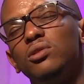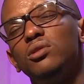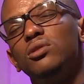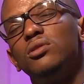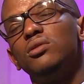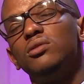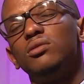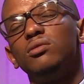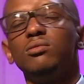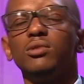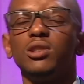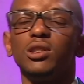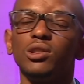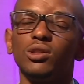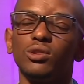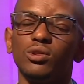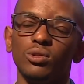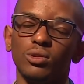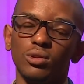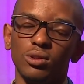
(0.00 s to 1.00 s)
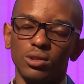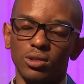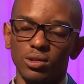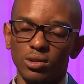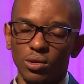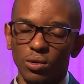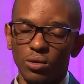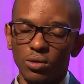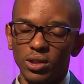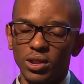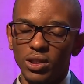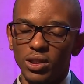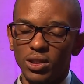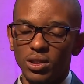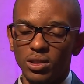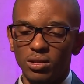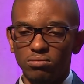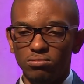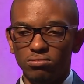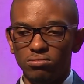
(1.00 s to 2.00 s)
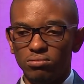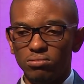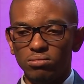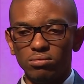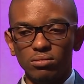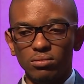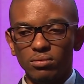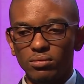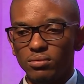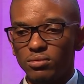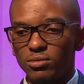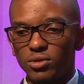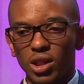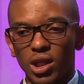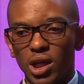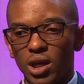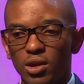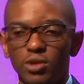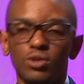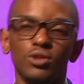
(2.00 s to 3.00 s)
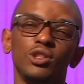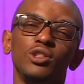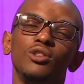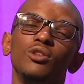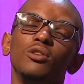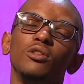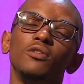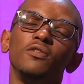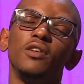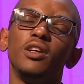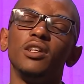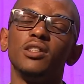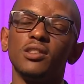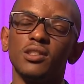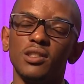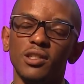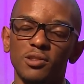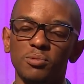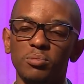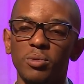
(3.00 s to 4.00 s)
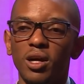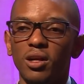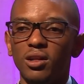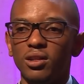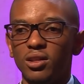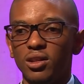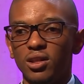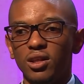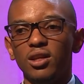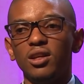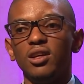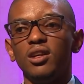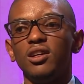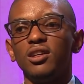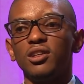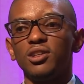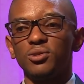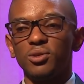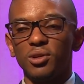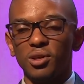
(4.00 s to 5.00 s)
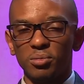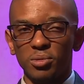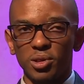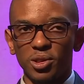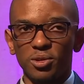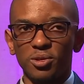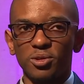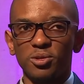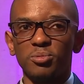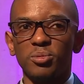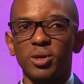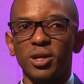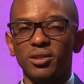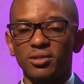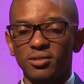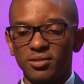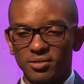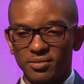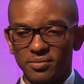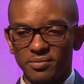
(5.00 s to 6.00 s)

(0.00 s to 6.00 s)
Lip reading: you, just the only thing I want to see on your face is a smile. Just want to make you smile.